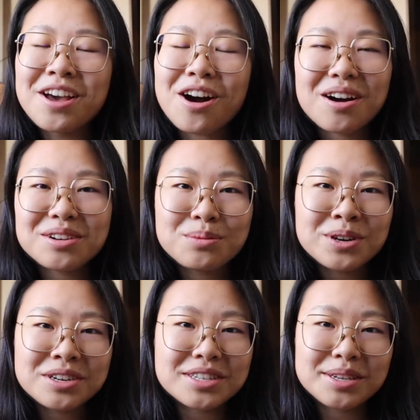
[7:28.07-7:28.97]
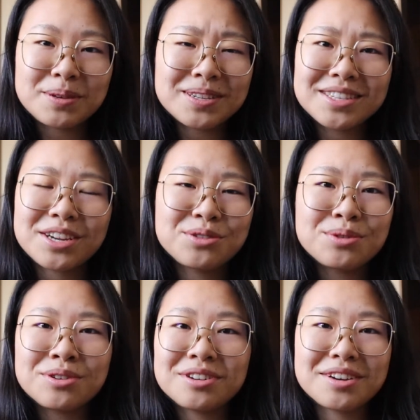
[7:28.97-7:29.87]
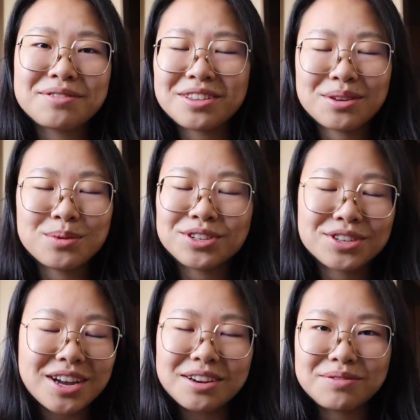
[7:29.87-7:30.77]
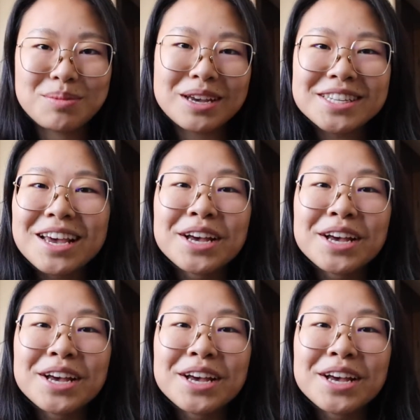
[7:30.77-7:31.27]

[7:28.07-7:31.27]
on a weird sleeping schedule and everything was just kind of a mess.